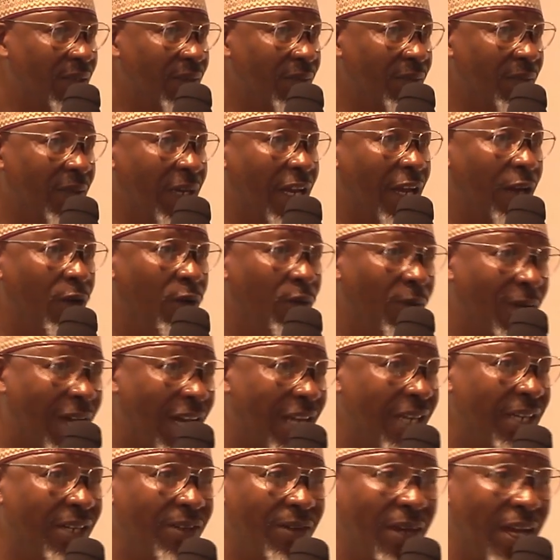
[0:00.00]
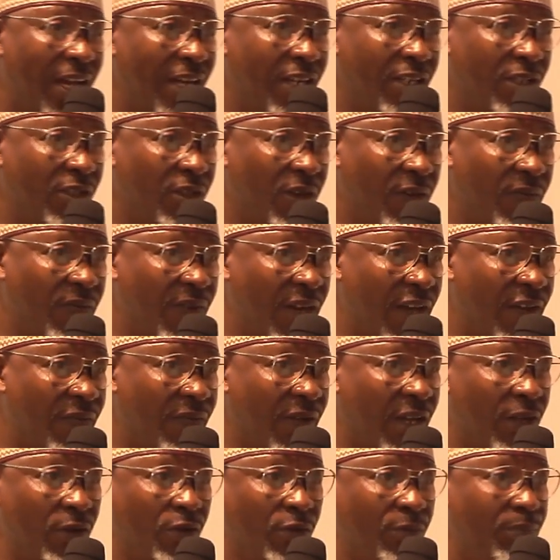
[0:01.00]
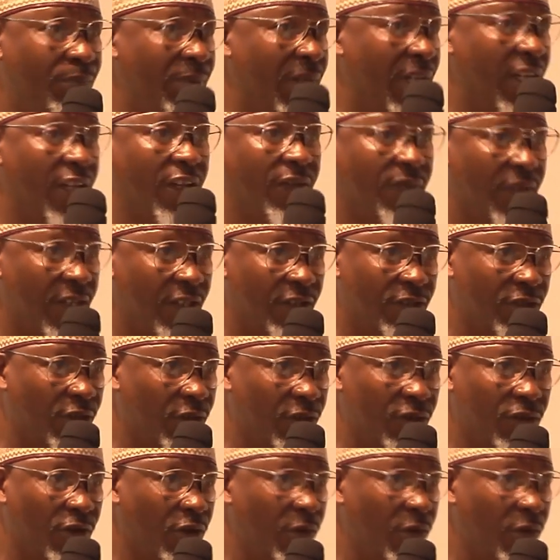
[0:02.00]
when I look at the reality of life, I don't believe in such